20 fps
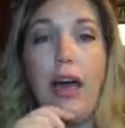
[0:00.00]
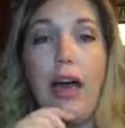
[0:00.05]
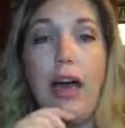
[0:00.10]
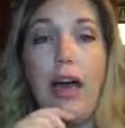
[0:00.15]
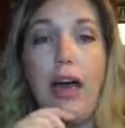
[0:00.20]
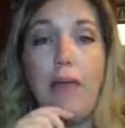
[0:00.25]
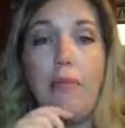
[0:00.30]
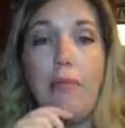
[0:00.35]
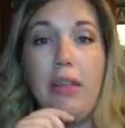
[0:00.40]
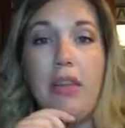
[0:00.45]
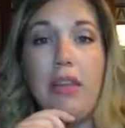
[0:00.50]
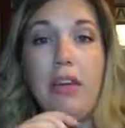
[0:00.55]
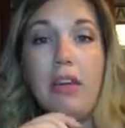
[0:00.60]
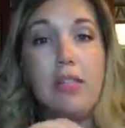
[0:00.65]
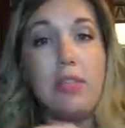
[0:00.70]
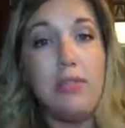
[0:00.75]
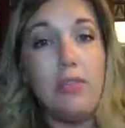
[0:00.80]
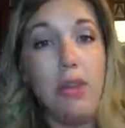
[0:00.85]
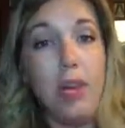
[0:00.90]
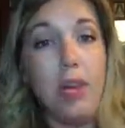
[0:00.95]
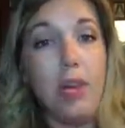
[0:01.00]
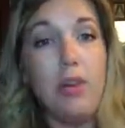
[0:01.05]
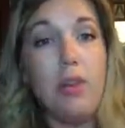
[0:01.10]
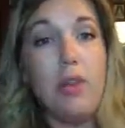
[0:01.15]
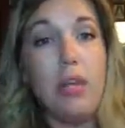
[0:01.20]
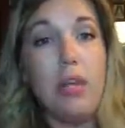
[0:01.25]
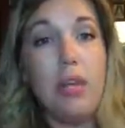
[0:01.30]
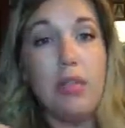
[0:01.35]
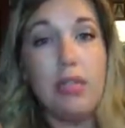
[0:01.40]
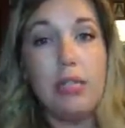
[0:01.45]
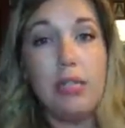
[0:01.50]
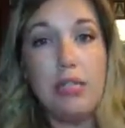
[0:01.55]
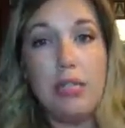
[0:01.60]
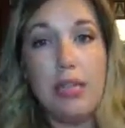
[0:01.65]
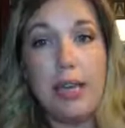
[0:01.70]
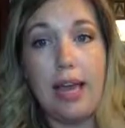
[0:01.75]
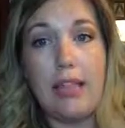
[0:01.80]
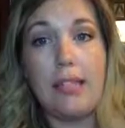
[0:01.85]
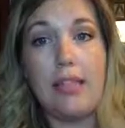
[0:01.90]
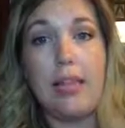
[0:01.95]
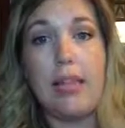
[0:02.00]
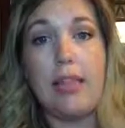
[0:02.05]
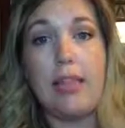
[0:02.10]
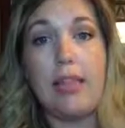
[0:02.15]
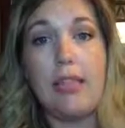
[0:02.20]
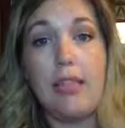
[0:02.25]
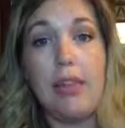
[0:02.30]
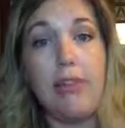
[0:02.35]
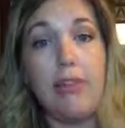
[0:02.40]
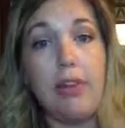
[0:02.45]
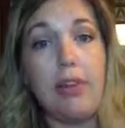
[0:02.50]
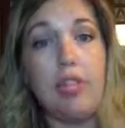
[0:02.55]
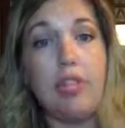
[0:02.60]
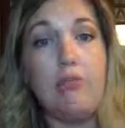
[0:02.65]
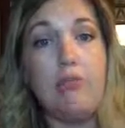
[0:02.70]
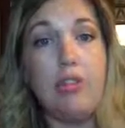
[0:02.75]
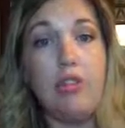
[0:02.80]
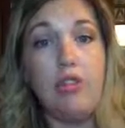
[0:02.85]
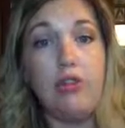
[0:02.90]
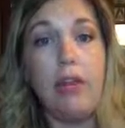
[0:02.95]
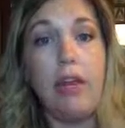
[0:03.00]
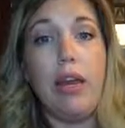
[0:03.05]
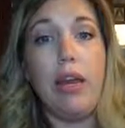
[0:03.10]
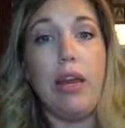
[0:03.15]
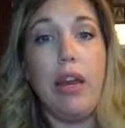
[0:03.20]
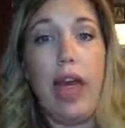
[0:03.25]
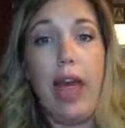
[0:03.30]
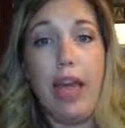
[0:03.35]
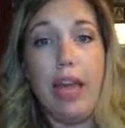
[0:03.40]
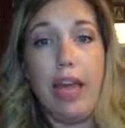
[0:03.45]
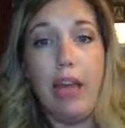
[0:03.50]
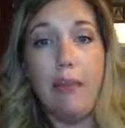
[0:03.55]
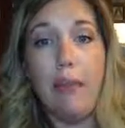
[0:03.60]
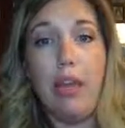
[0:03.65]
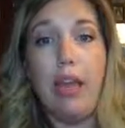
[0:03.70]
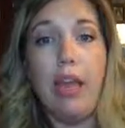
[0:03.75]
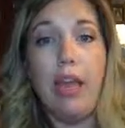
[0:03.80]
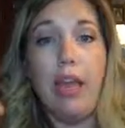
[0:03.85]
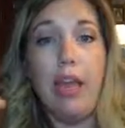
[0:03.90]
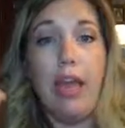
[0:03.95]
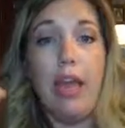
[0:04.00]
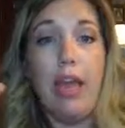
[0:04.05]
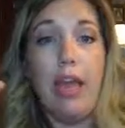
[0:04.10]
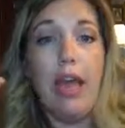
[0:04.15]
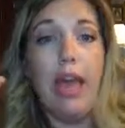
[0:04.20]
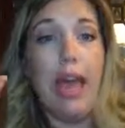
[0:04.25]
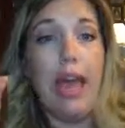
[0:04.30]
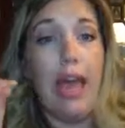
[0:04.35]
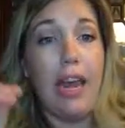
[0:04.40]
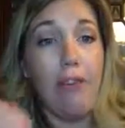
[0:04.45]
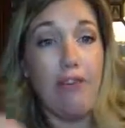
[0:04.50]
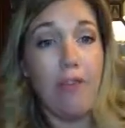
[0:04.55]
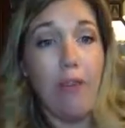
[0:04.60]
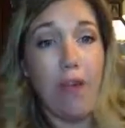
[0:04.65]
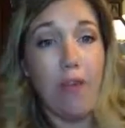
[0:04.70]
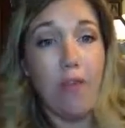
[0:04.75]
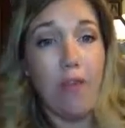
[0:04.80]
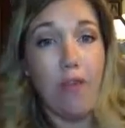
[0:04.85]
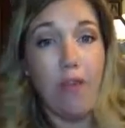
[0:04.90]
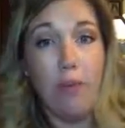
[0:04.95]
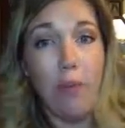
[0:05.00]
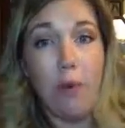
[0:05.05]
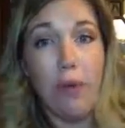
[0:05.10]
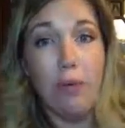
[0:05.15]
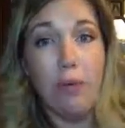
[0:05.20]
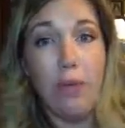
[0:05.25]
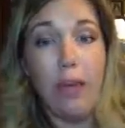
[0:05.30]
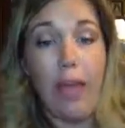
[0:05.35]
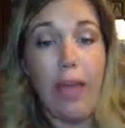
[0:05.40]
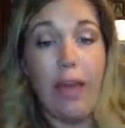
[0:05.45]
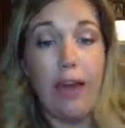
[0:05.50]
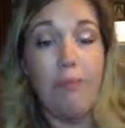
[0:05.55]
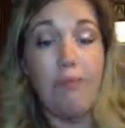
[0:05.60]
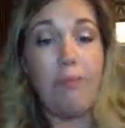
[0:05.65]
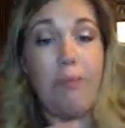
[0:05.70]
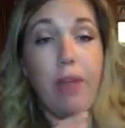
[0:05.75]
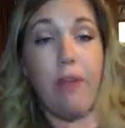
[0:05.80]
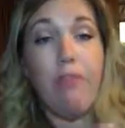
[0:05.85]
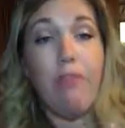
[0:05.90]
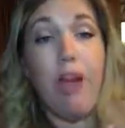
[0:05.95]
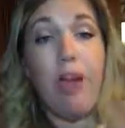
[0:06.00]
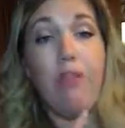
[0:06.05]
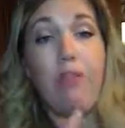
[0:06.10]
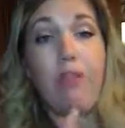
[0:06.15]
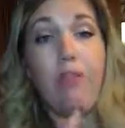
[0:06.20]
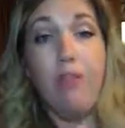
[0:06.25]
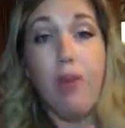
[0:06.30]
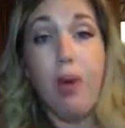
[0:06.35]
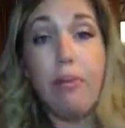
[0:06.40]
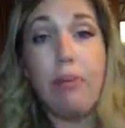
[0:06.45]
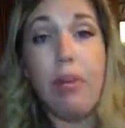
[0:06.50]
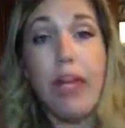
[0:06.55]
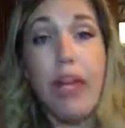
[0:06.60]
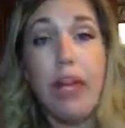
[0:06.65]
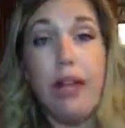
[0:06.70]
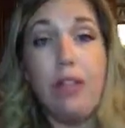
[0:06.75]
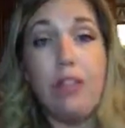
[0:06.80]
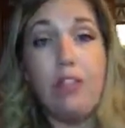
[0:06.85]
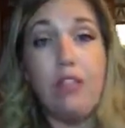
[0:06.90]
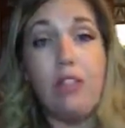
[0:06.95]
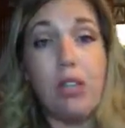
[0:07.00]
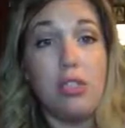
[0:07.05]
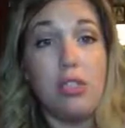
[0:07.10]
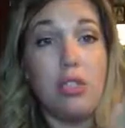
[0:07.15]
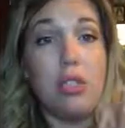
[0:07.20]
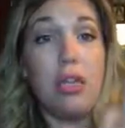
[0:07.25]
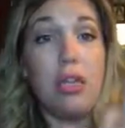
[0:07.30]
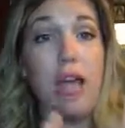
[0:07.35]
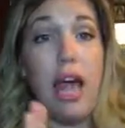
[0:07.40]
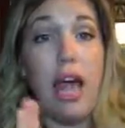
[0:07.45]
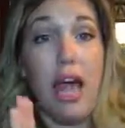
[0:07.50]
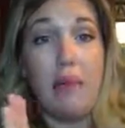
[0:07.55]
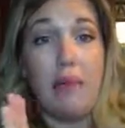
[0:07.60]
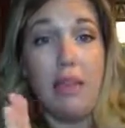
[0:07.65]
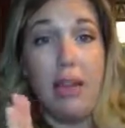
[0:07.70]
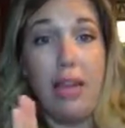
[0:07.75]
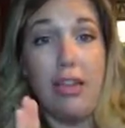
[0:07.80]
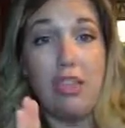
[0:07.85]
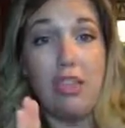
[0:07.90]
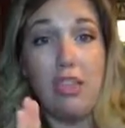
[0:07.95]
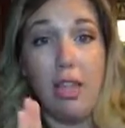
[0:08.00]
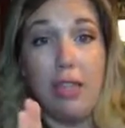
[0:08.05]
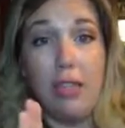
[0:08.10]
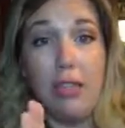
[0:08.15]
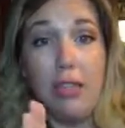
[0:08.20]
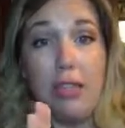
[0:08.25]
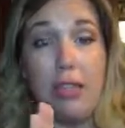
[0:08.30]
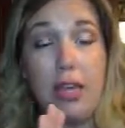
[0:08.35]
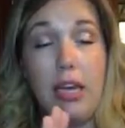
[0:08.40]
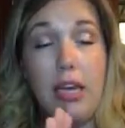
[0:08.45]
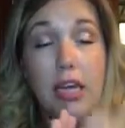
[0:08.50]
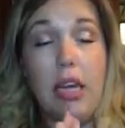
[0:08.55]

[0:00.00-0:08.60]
But there's a video that is discussing the difference between an IEP and a 504 plan. A 504 plan is just accommodations.